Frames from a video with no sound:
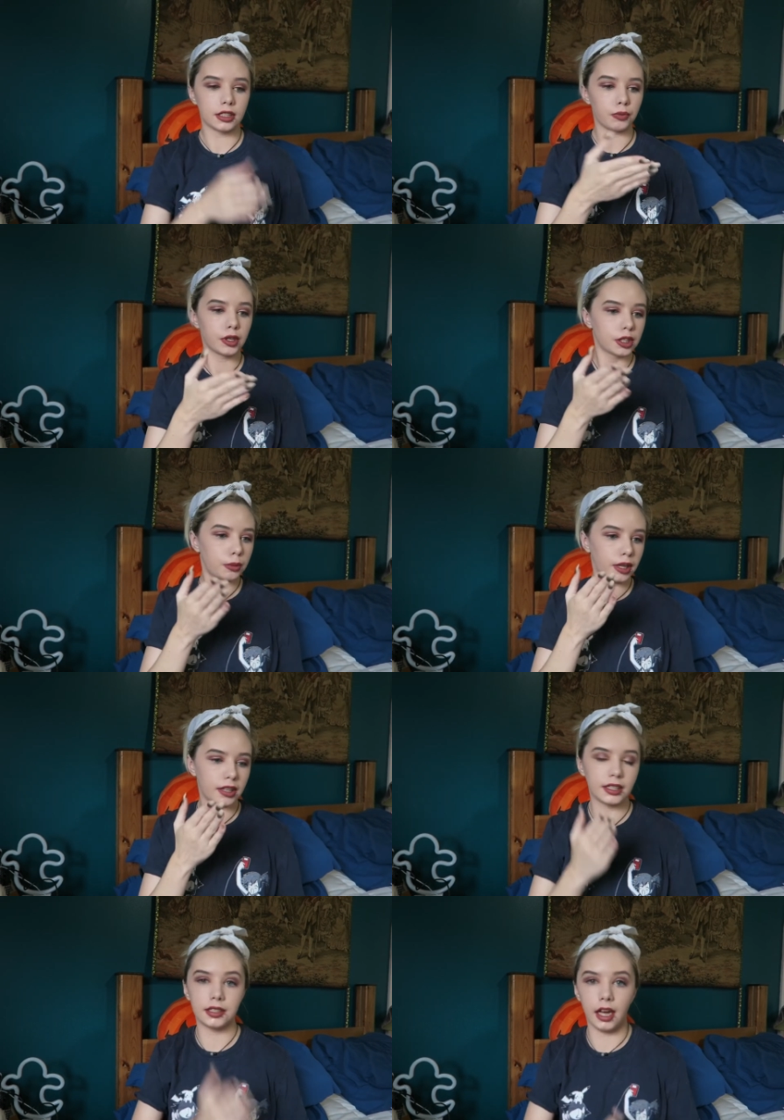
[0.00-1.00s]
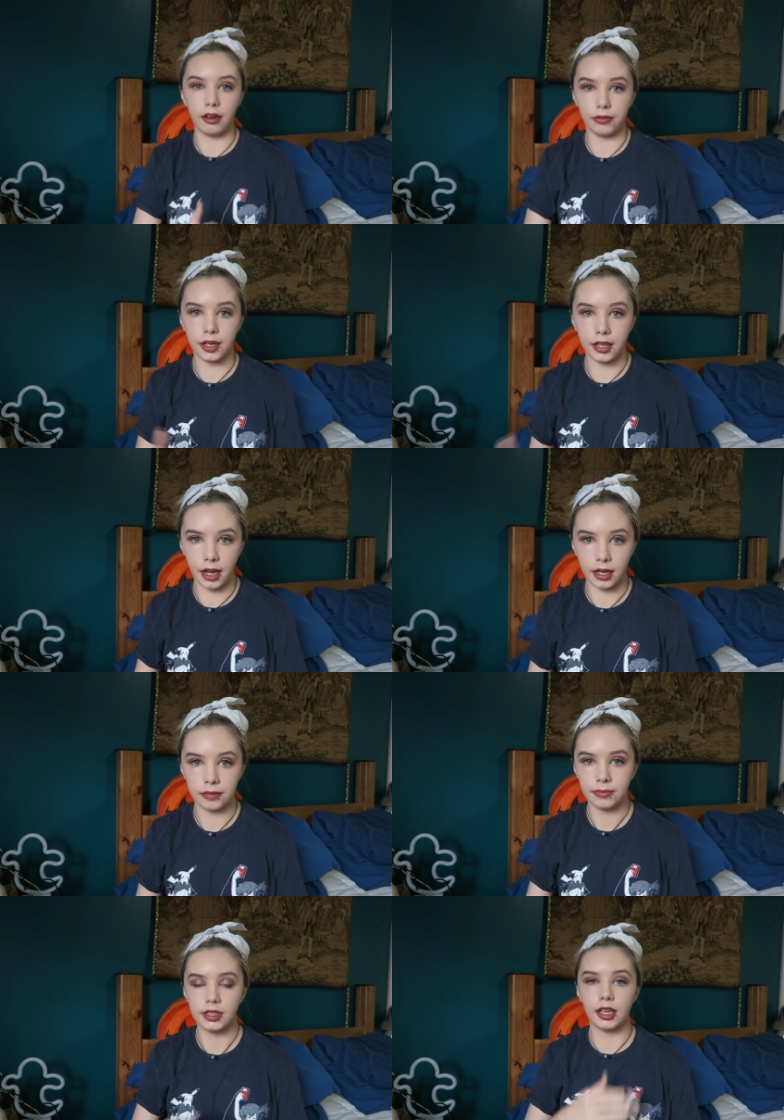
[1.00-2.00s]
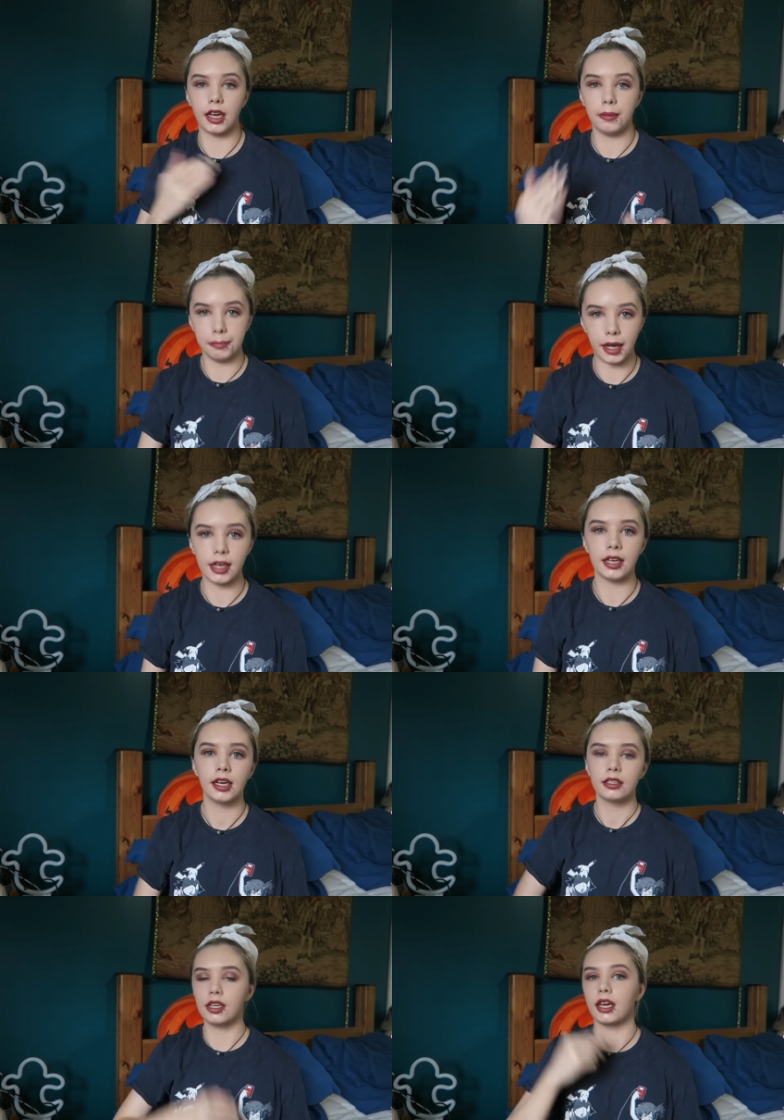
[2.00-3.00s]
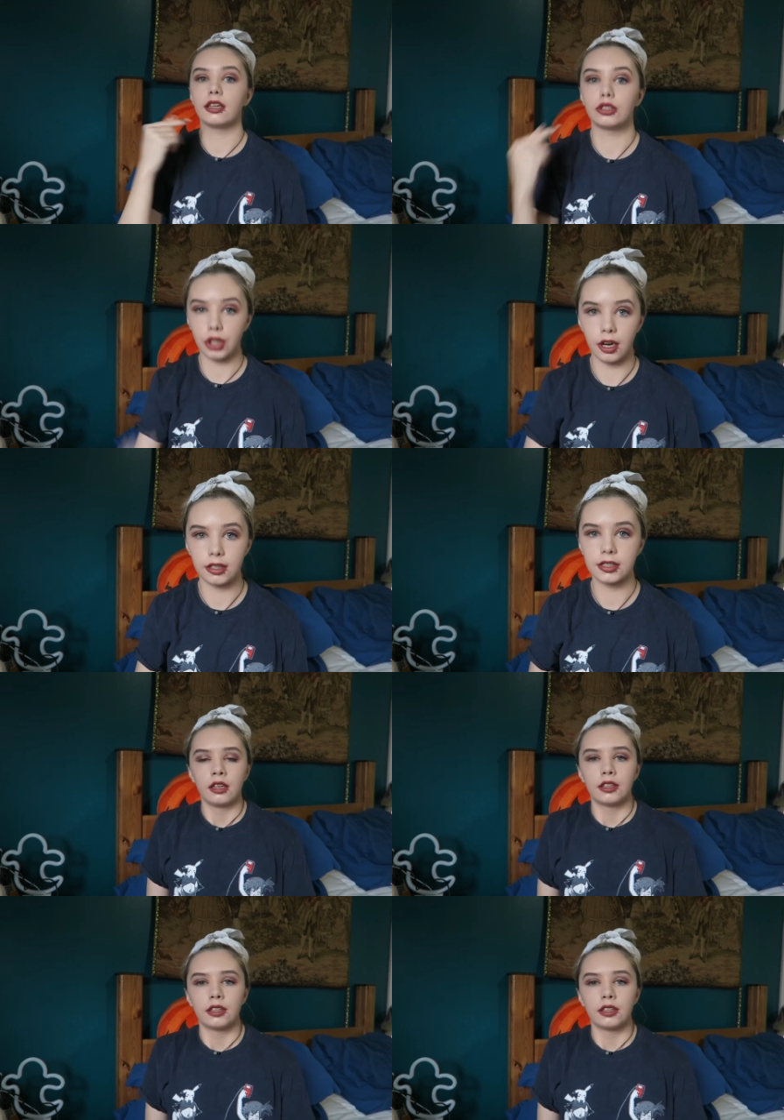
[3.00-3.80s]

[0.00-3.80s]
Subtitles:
and we're doing this every day to get money, to get drugs.